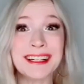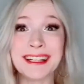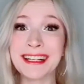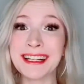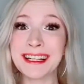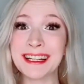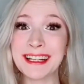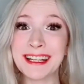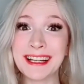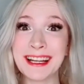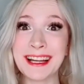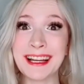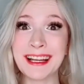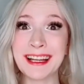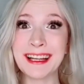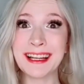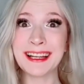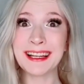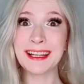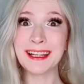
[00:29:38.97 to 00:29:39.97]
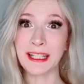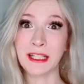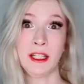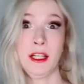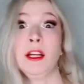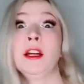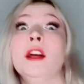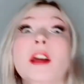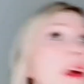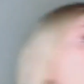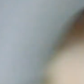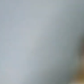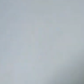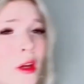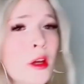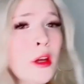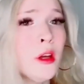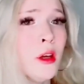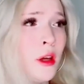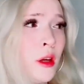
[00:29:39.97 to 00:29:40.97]
Come on, hurry. Let's catch up to them.
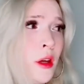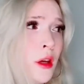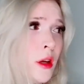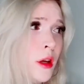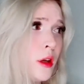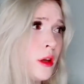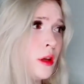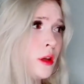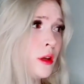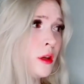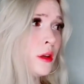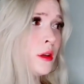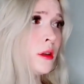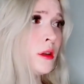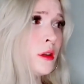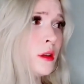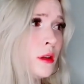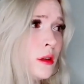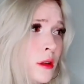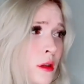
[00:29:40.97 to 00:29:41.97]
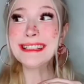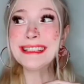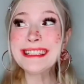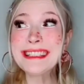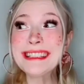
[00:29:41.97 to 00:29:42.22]
Brianna, wait.